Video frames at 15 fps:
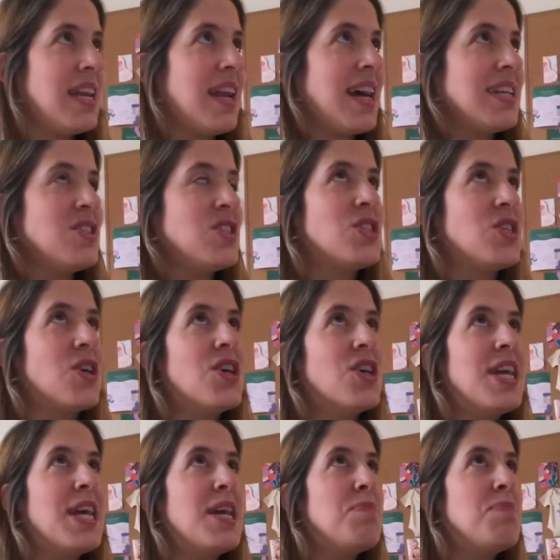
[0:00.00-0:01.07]
I
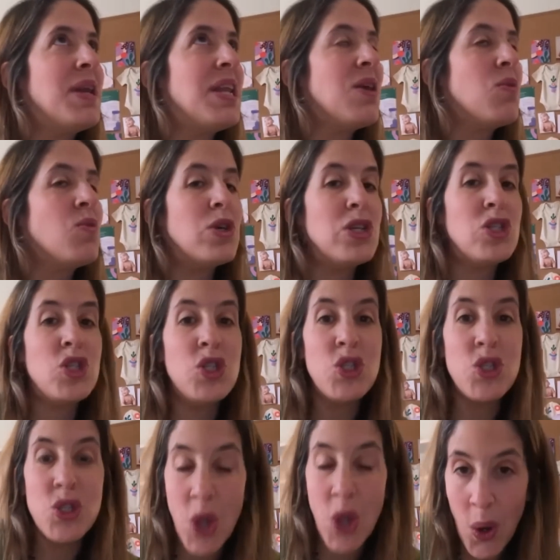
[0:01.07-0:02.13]
started, but it
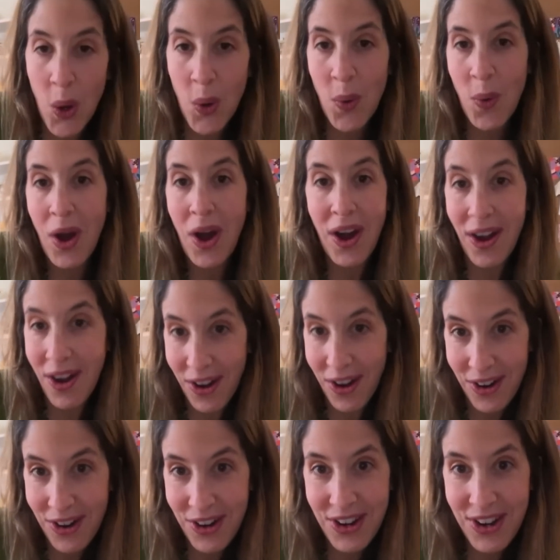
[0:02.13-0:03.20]
was so
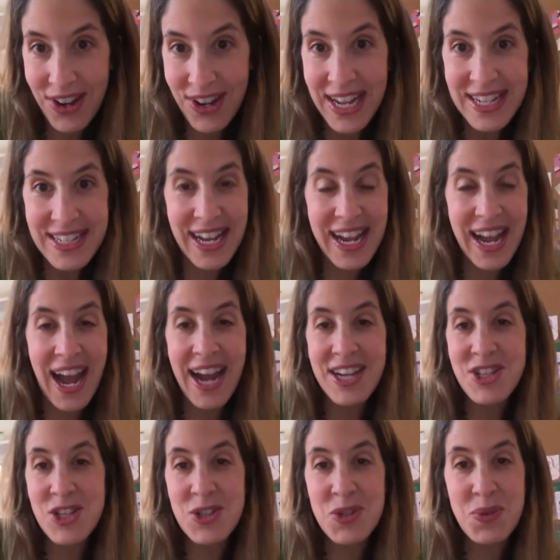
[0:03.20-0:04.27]
hard. Like,
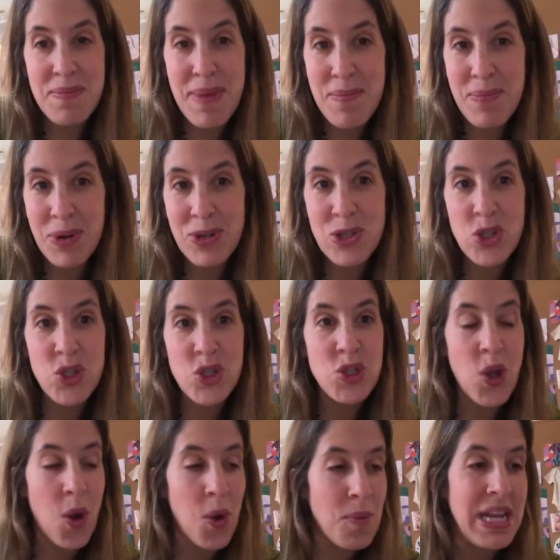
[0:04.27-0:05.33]
I just remember
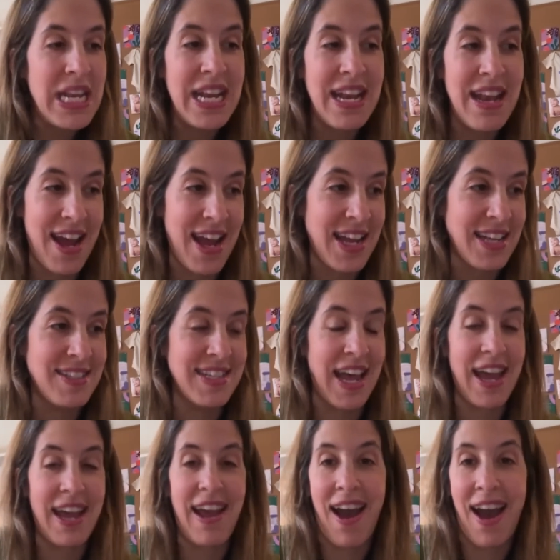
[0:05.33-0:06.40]
so many nights,
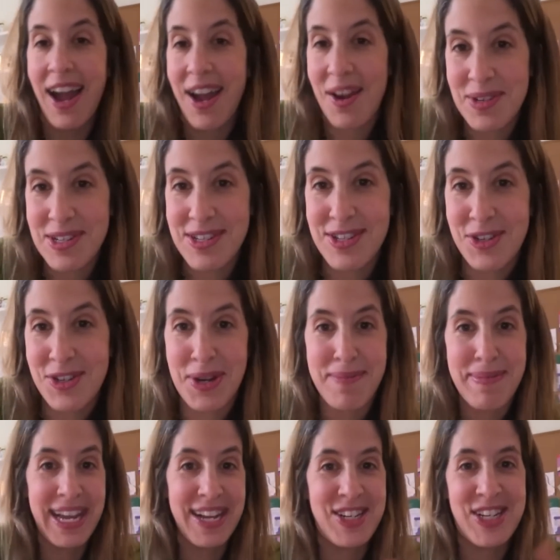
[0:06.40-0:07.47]
like, I was
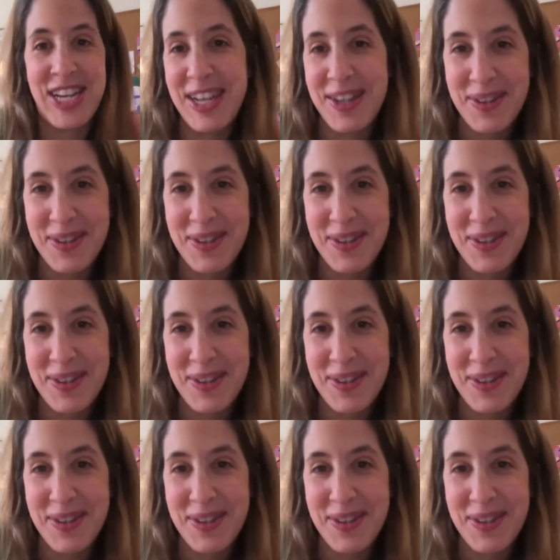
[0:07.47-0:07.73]
screaming, she